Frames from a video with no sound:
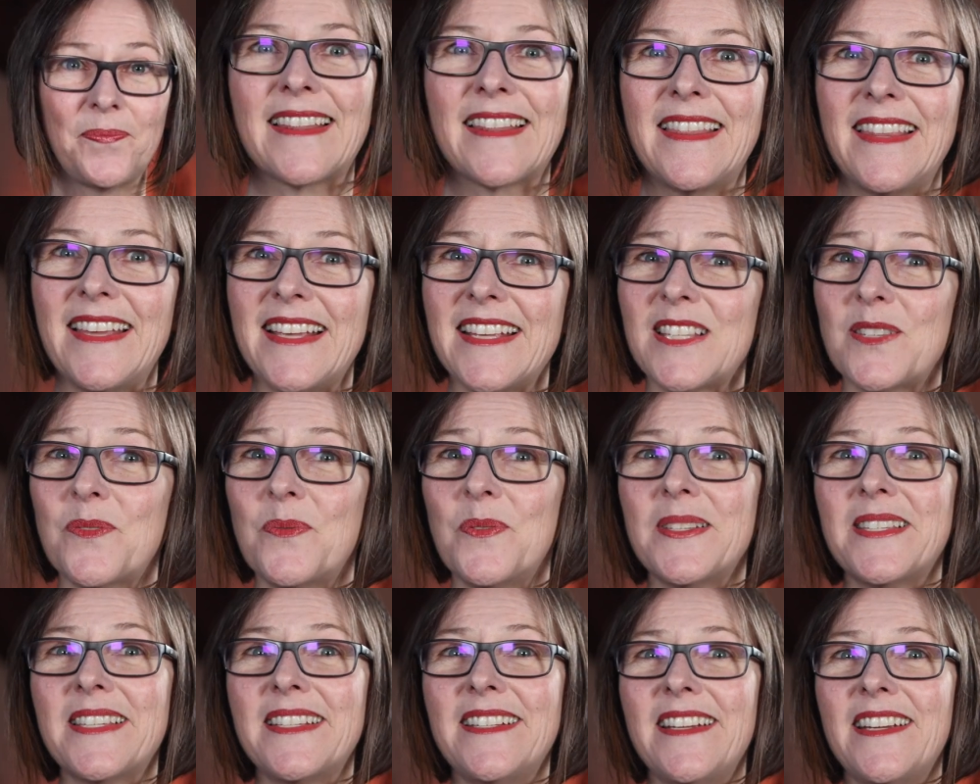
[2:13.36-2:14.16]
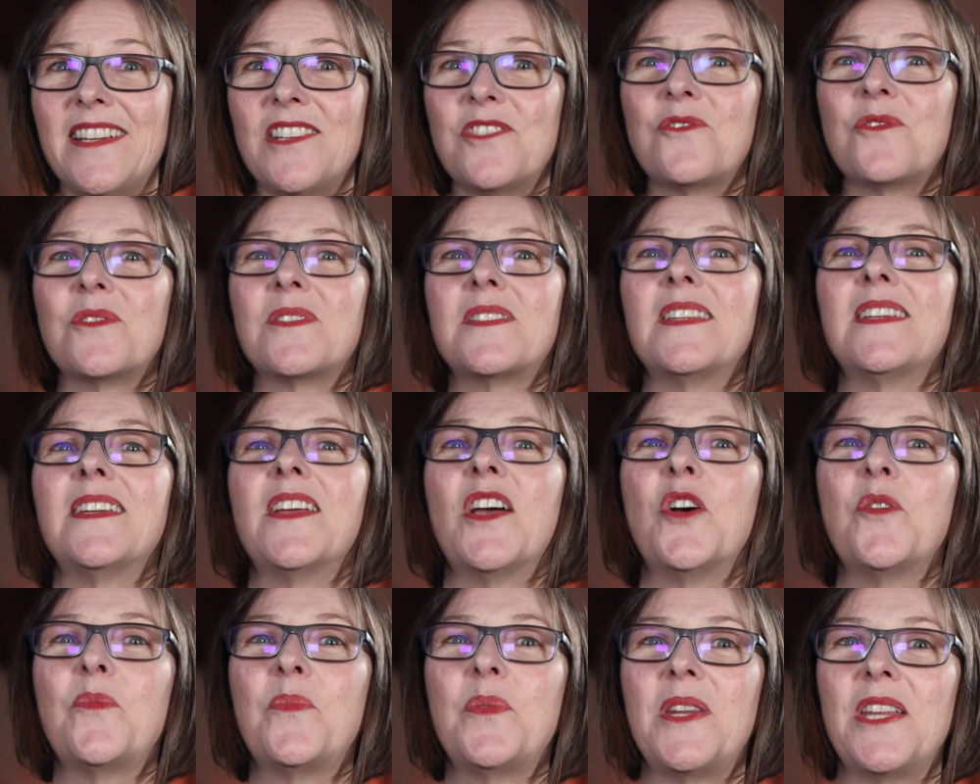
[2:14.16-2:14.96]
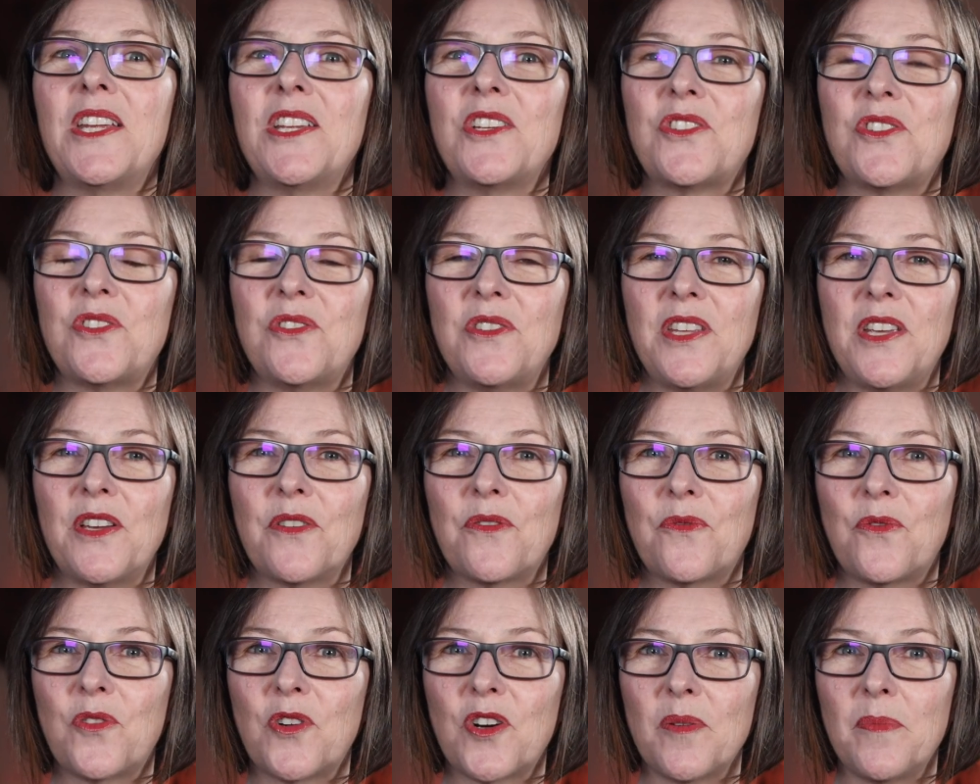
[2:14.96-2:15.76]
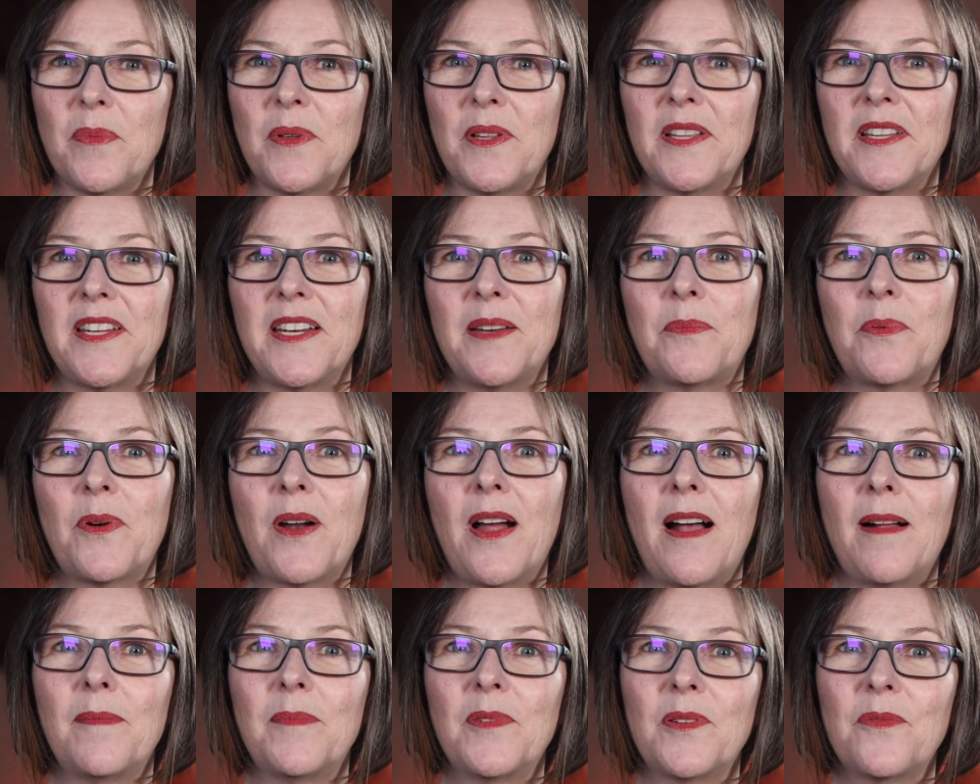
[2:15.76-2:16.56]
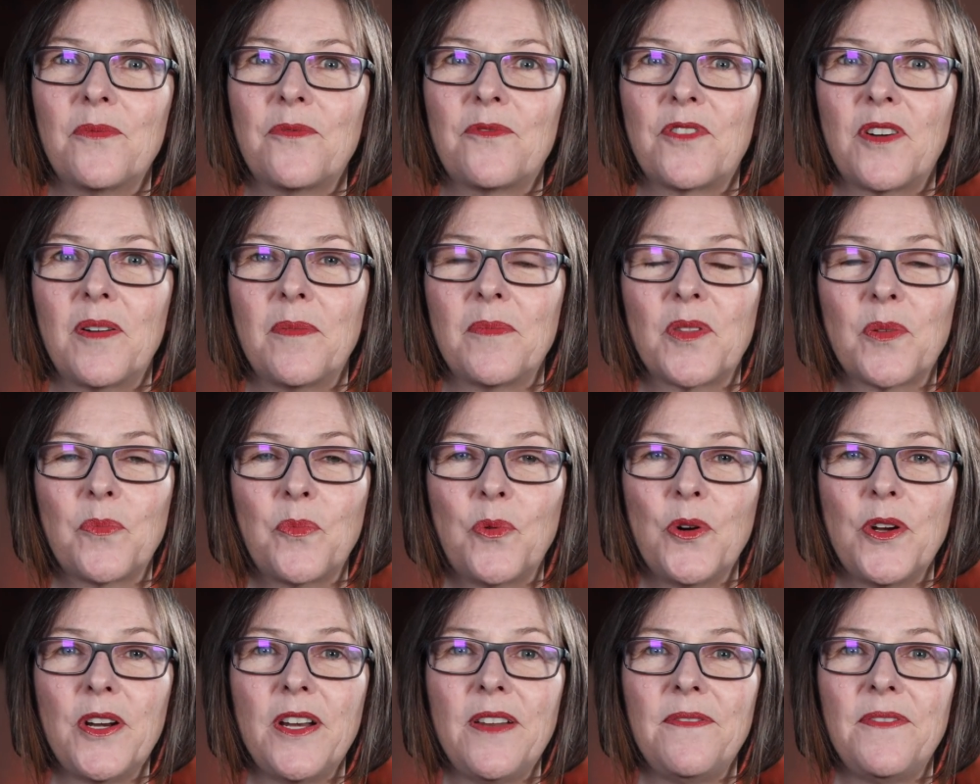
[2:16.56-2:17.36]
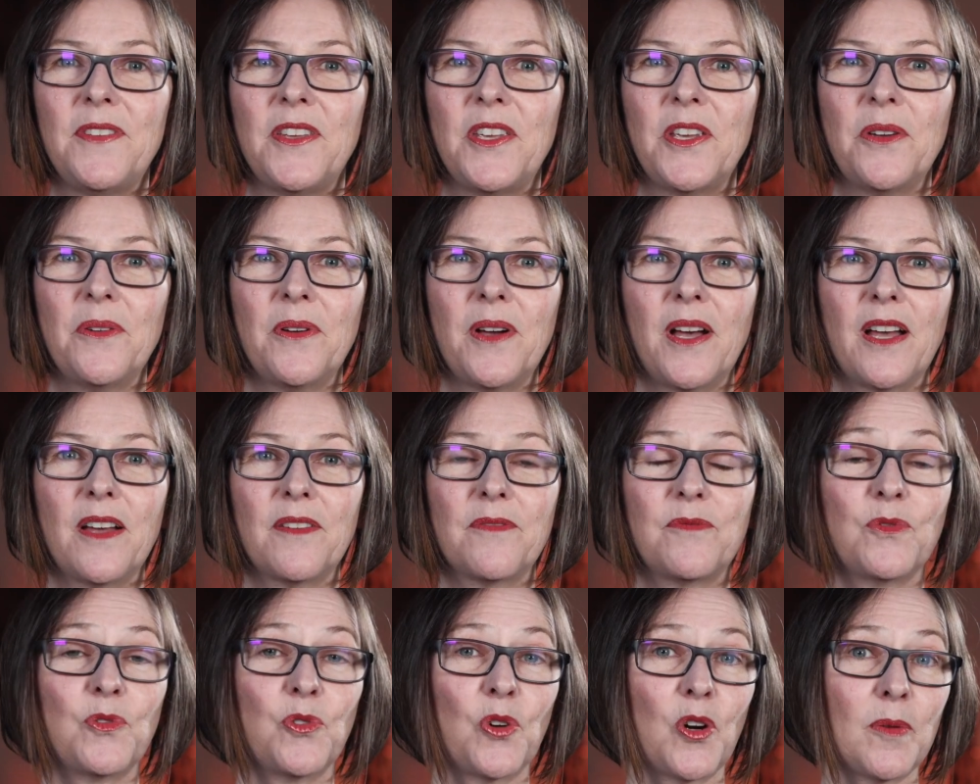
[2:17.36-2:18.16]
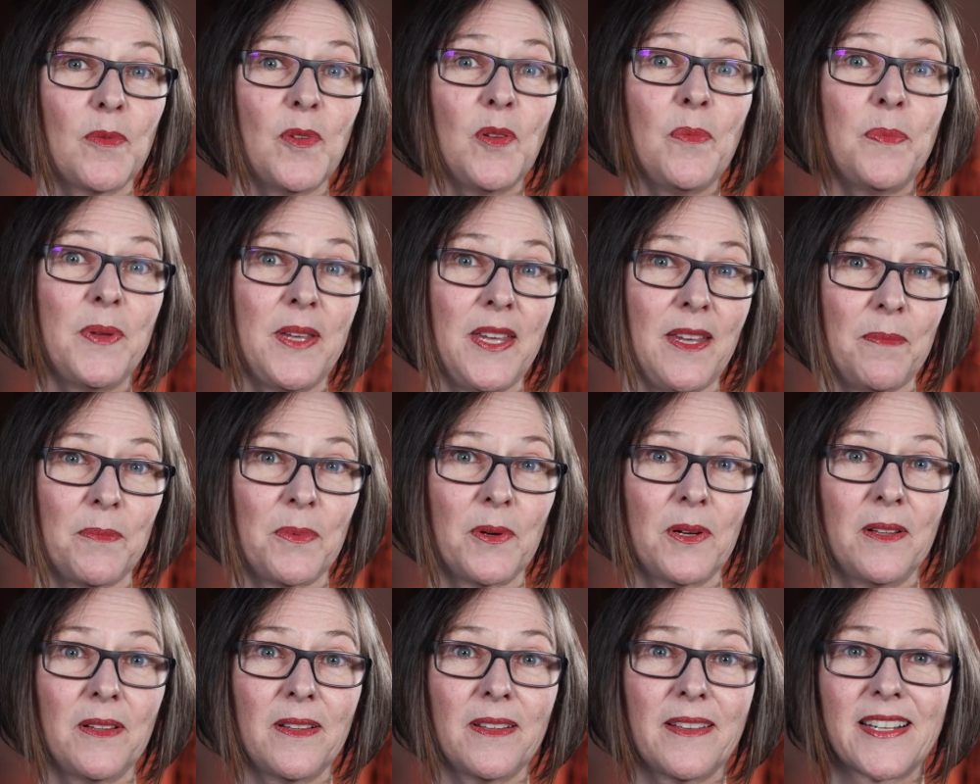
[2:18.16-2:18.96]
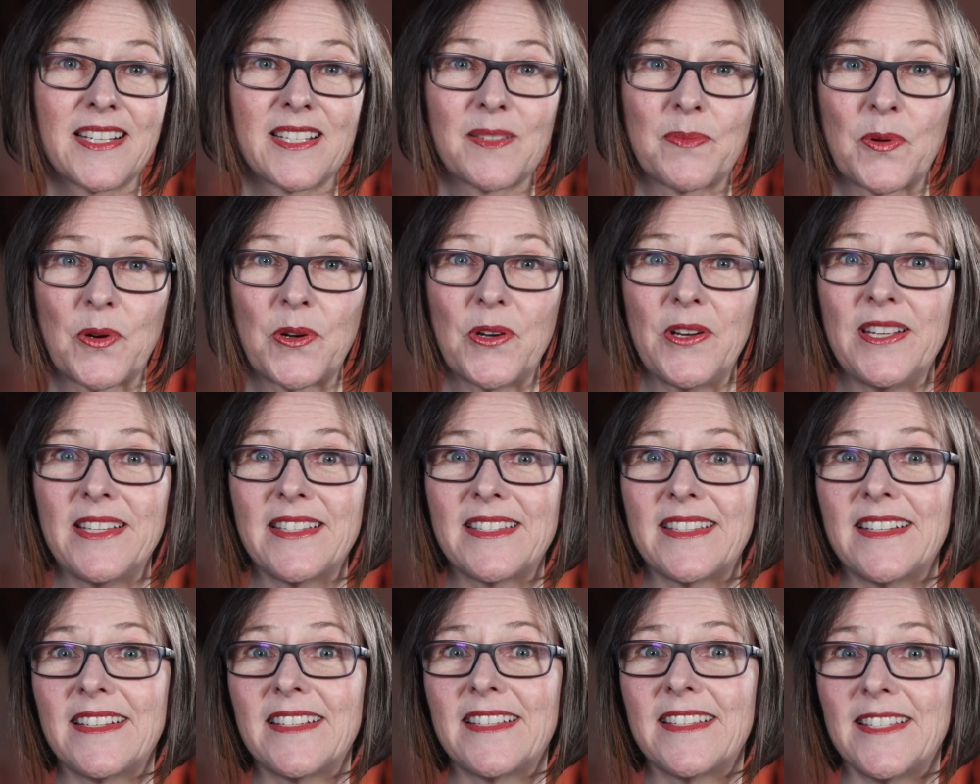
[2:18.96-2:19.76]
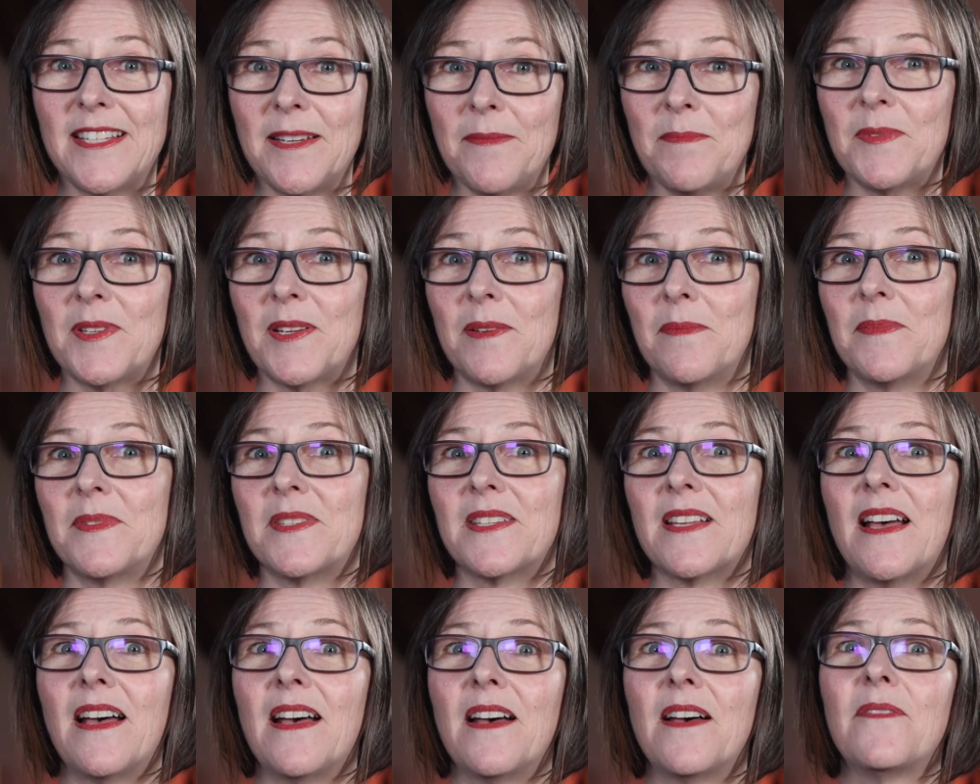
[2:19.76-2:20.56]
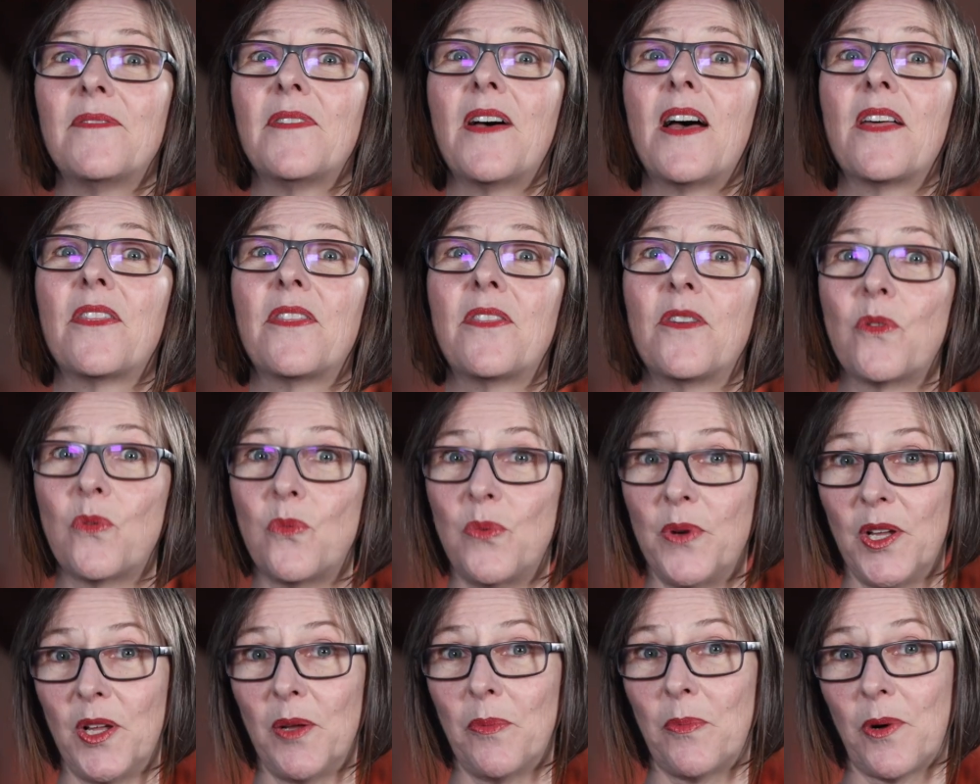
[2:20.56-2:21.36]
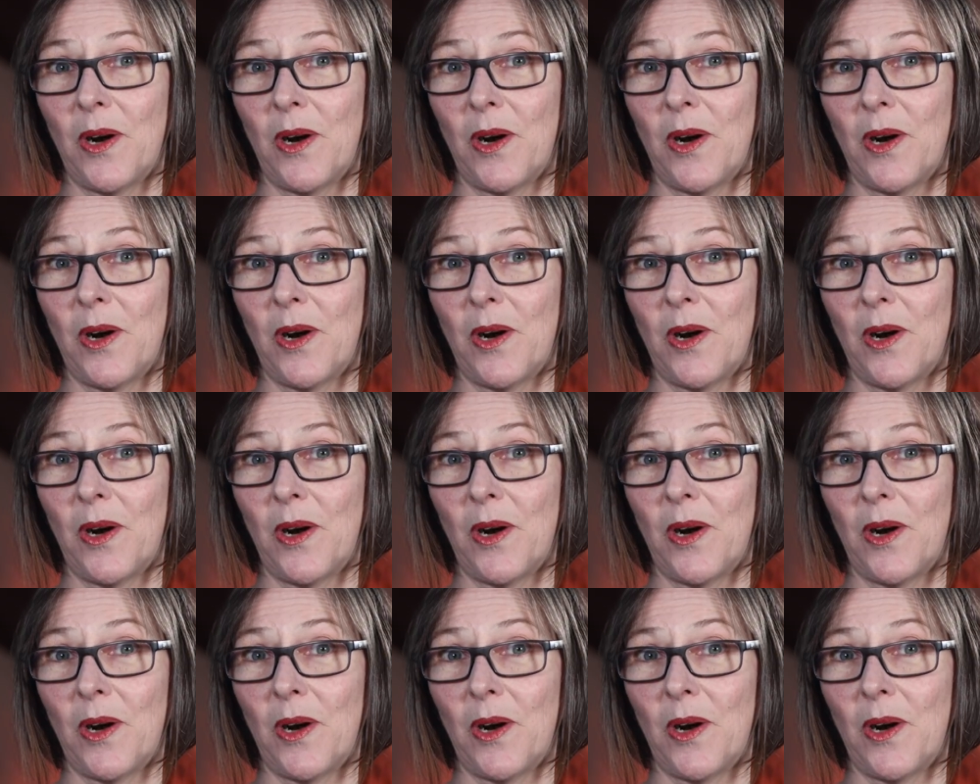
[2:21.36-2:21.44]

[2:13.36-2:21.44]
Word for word: This was an interesting opening to the affordability problem from the point of view of normal people experiencing symptoms of the real